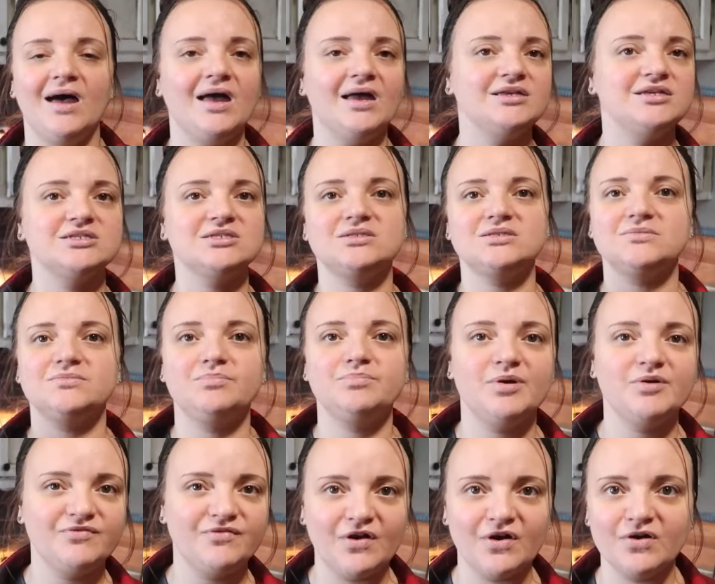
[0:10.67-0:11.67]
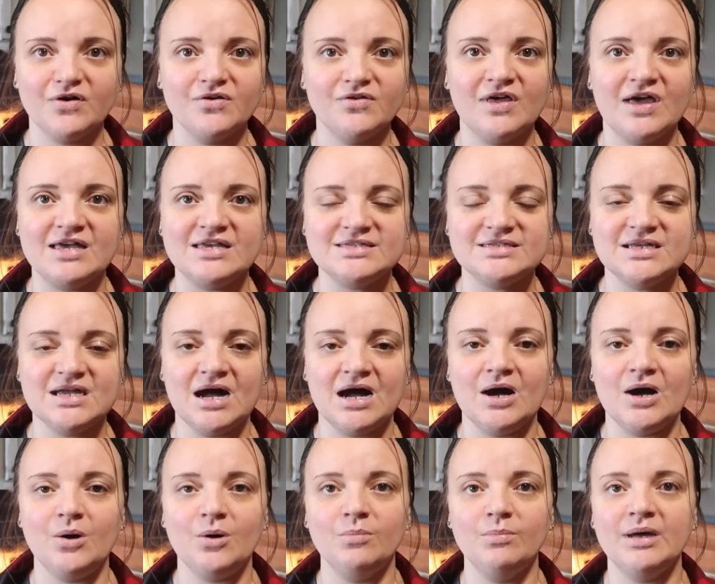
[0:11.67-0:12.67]
I just prefer that
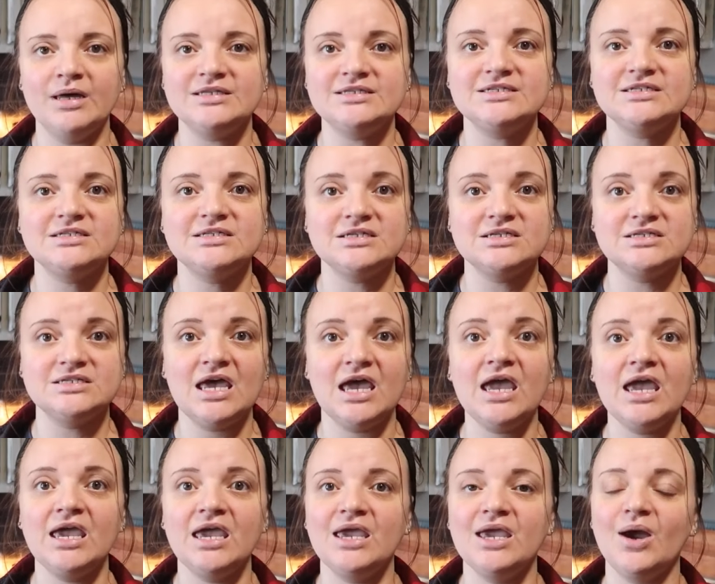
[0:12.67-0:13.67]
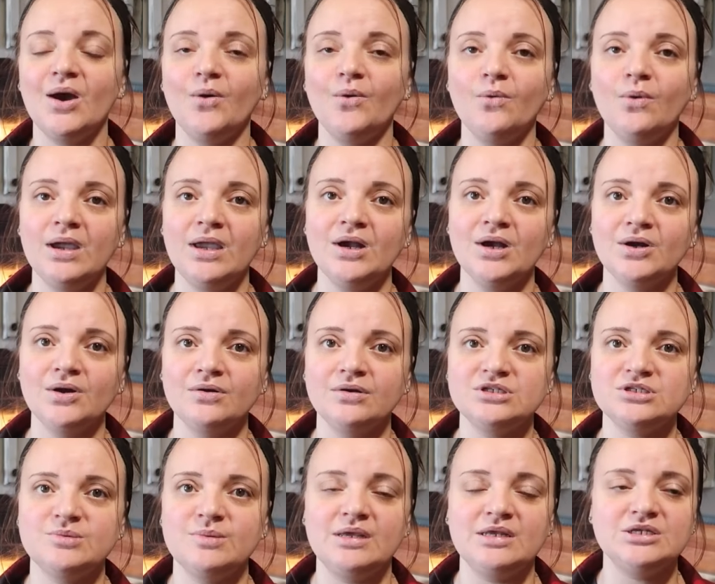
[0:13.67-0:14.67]
style. But today we are
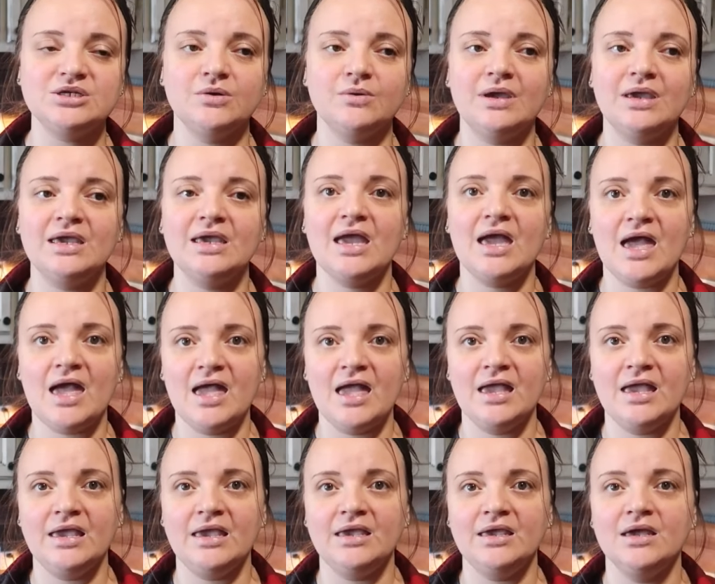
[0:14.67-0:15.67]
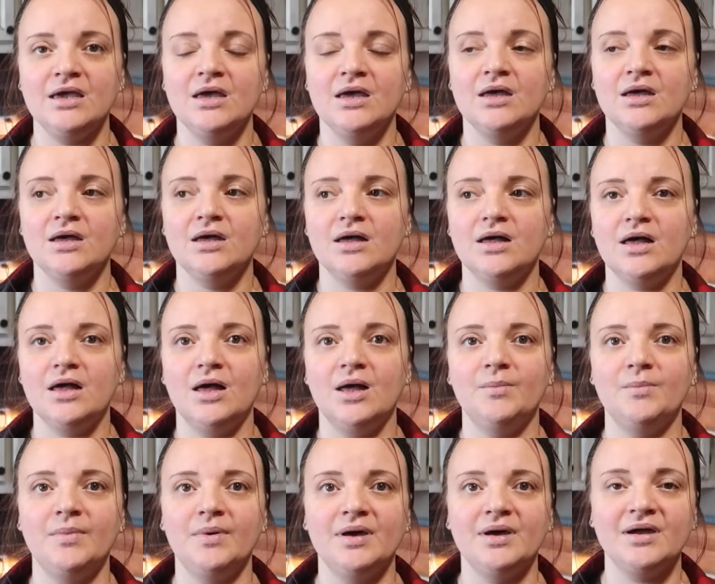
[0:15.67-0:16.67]
going to be doing a
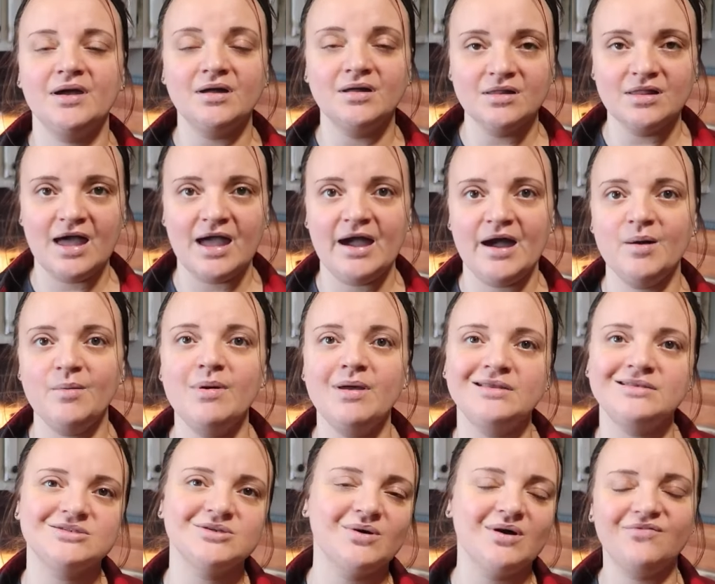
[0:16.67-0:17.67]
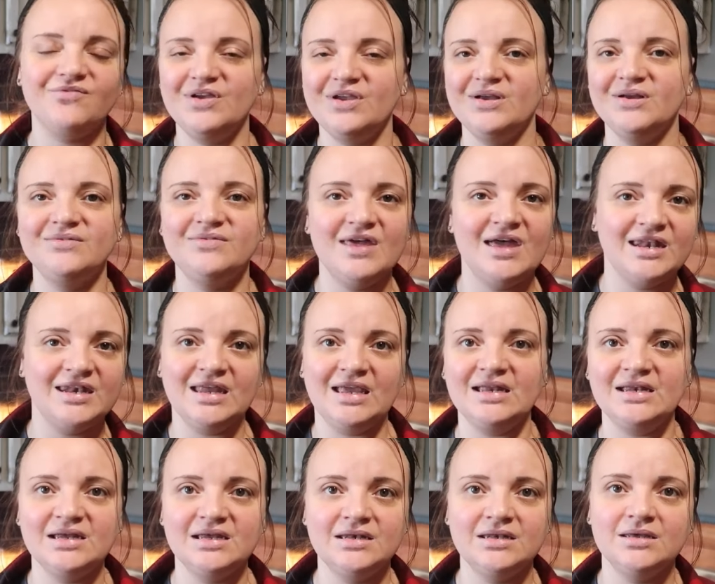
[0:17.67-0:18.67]
um, collab, and so I figured that
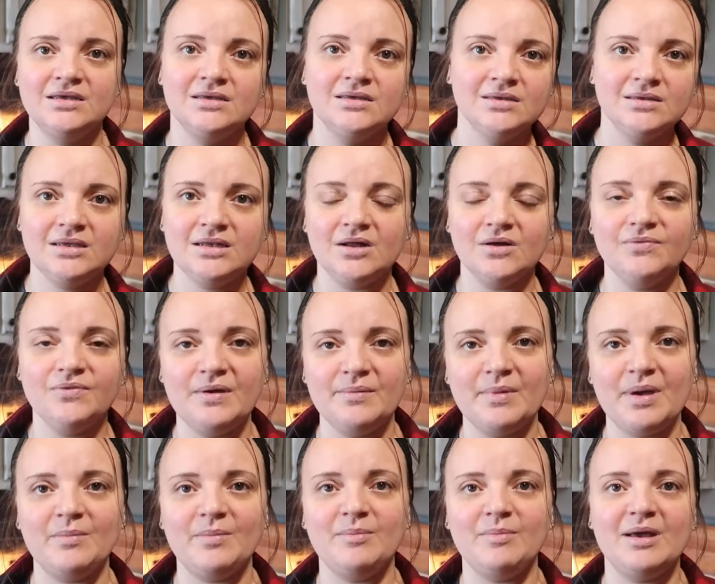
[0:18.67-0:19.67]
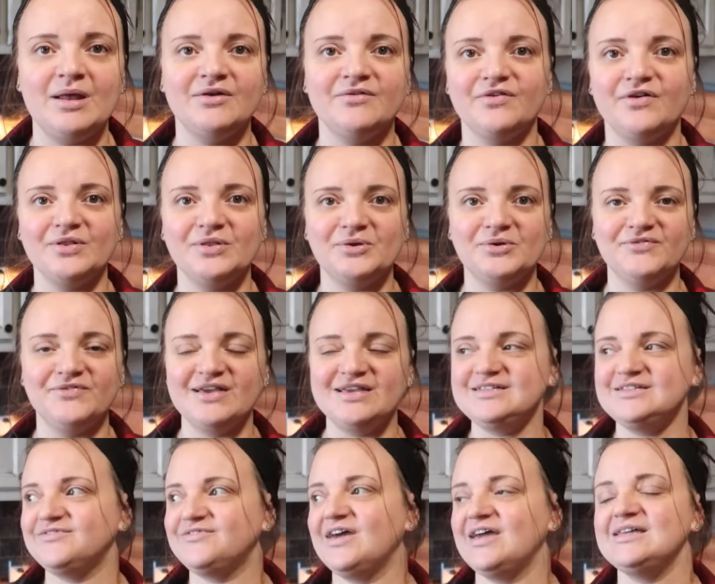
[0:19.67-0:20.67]
needed, you know, that might be better for a little
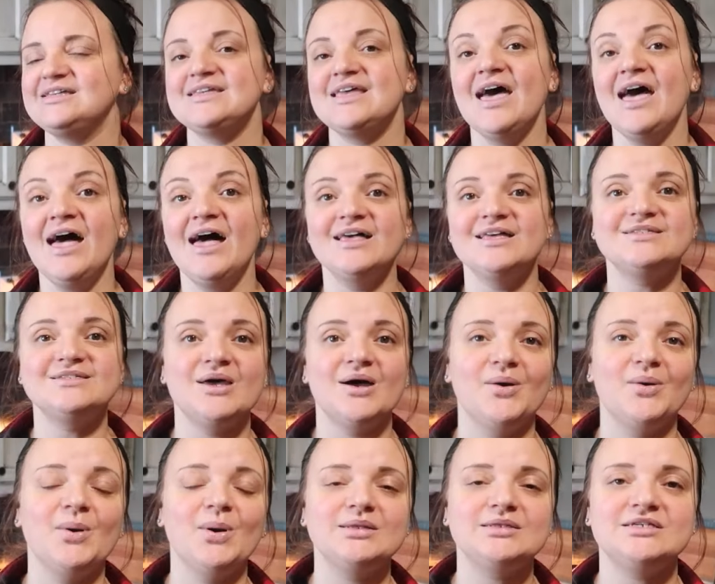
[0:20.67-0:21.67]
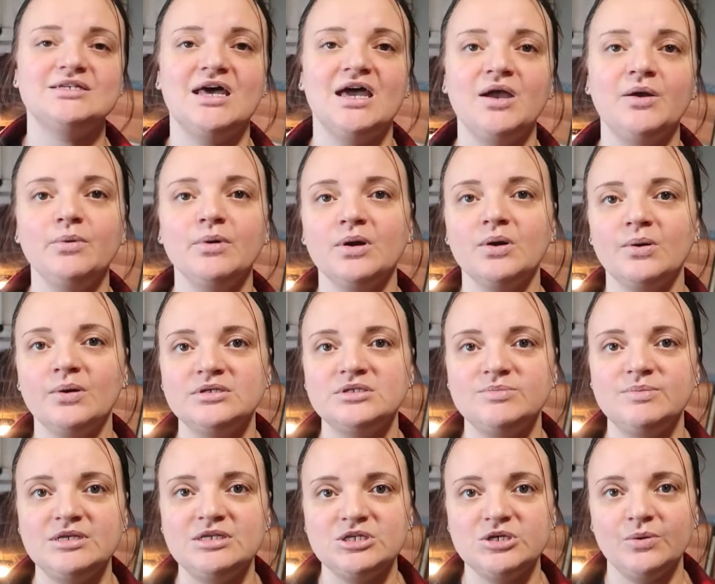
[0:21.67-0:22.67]
face-to-face. So today we're going
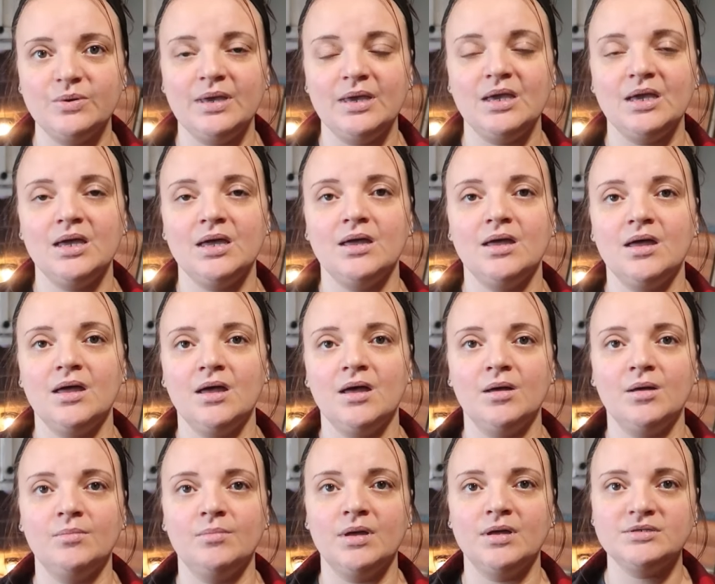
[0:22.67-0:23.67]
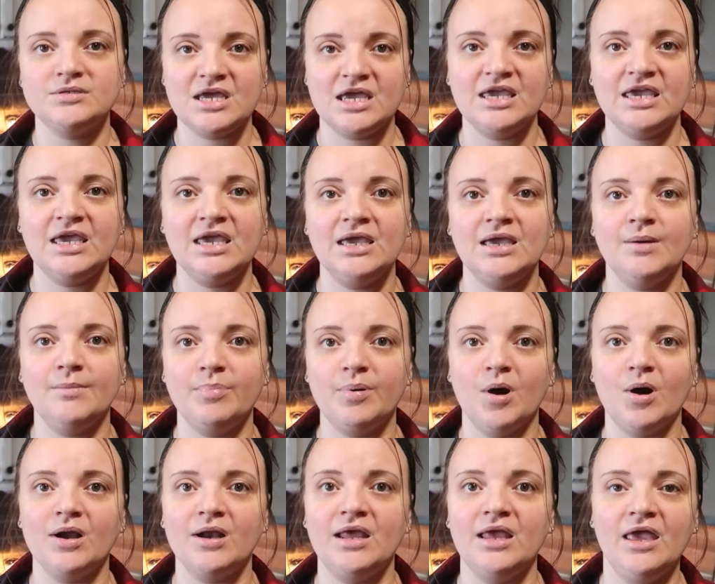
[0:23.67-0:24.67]
to be doing, um, taking
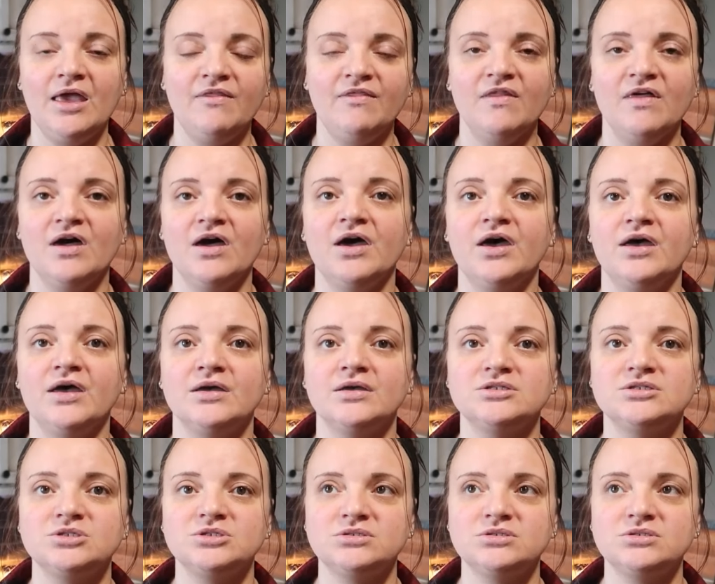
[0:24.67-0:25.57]
part in the